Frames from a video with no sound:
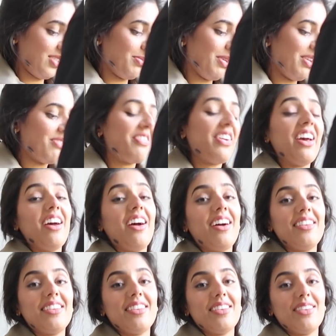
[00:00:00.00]
To be fair,
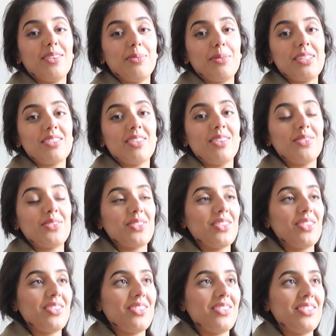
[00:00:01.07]
I didn't know myself,
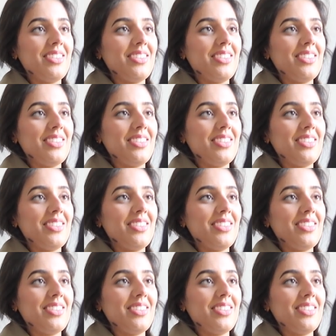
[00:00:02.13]
so...